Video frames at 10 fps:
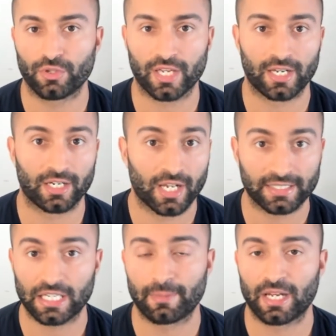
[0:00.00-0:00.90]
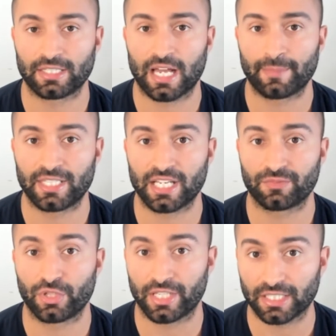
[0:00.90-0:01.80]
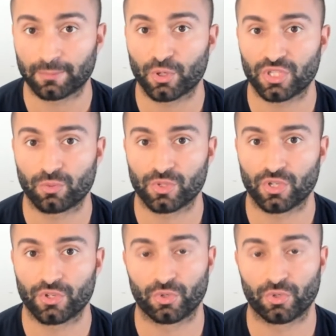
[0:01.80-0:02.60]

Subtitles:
you can cut down the amount of time it takes for you to get the person the result.